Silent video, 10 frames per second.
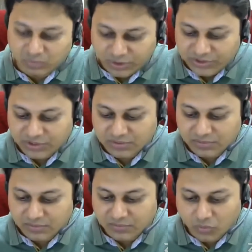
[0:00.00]
which
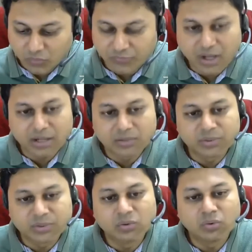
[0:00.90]
so far
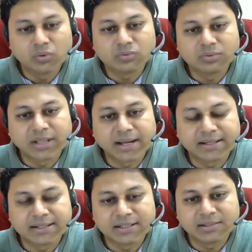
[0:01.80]
we know that
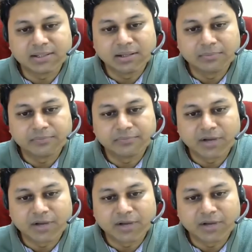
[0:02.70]
it is a